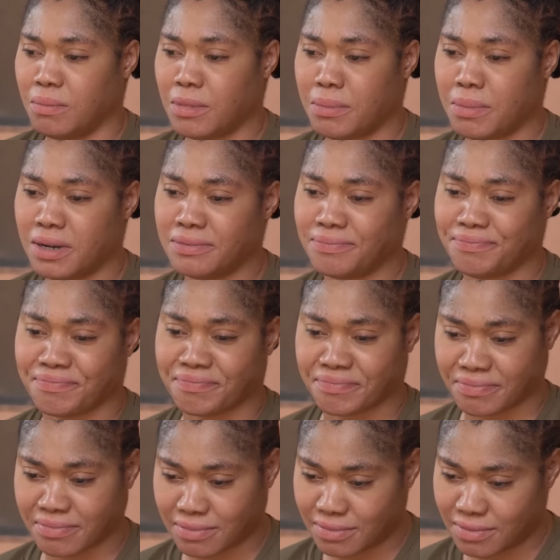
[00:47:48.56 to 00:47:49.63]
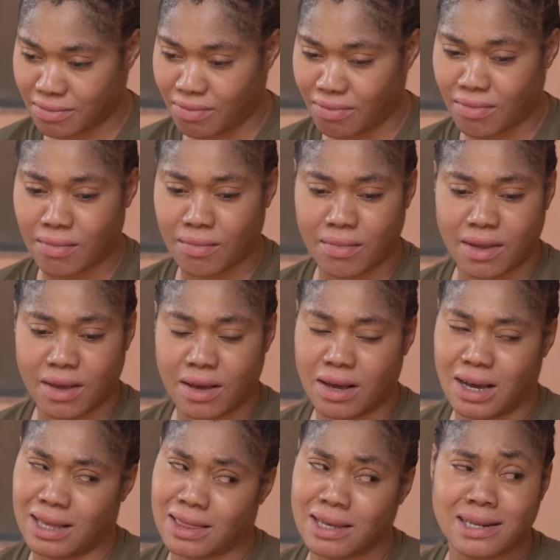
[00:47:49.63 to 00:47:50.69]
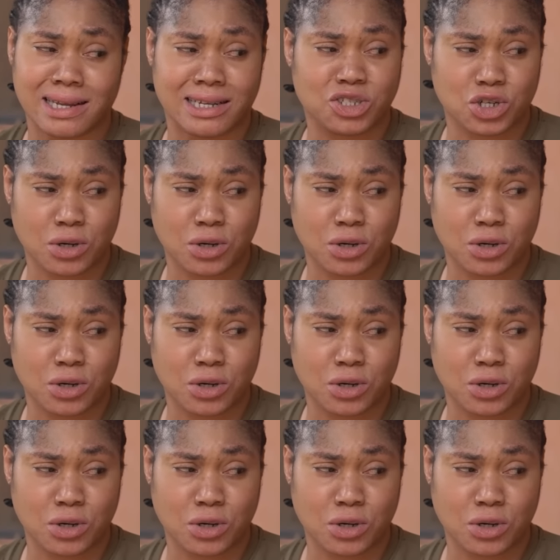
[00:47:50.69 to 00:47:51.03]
Mama. I think that